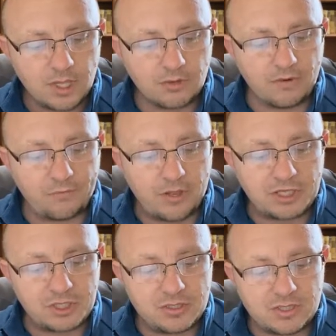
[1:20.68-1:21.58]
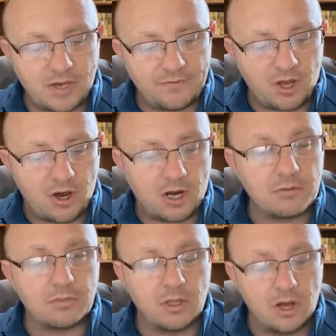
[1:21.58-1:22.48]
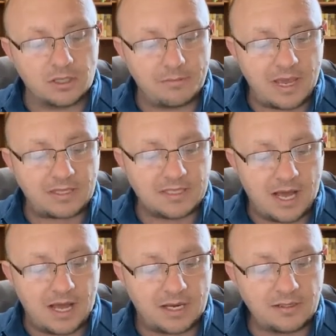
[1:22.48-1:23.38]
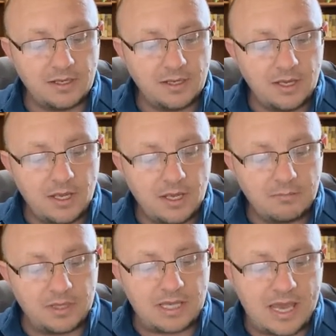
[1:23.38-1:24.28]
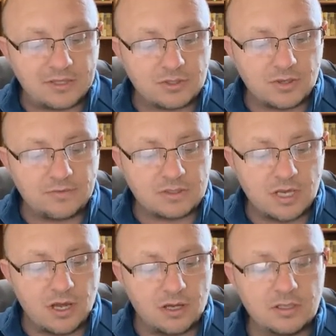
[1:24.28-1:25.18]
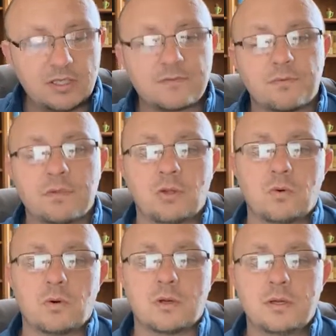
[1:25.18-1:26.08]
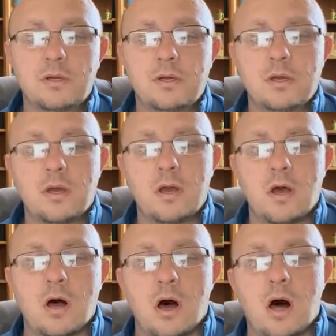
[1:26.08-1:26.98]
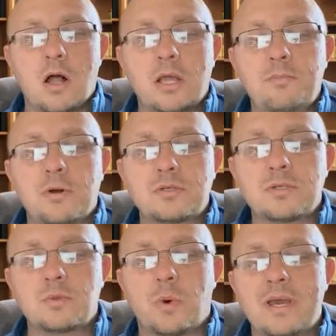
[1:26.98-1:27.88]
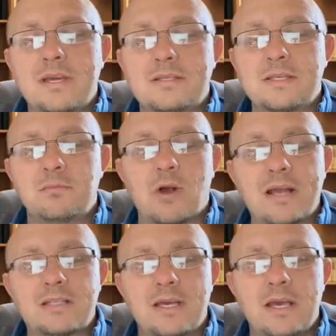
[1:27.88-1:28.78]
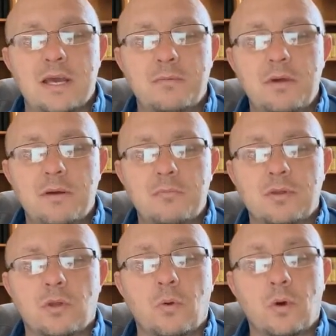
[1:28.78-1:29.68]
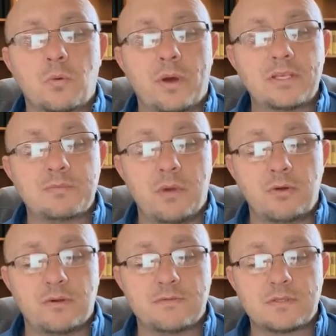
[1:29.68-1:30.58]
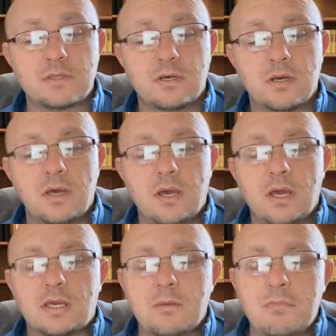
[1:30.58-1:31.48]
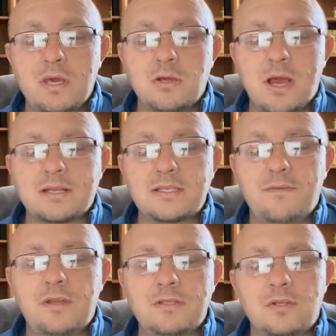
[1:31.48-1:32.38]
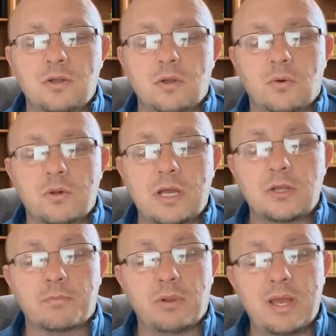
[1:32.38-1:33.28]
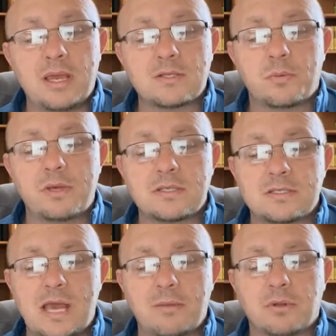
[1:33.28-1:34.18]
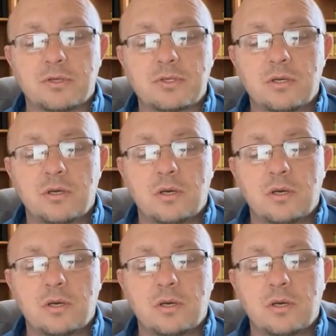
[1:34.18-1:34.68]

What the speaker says: "The reflections of the heart belong to mankind, but the answer of the tongue is from the Lord. All a person's ways seem right to him, but the Lord weighs motives. Commit your activities to the Lord, and your plans will be established.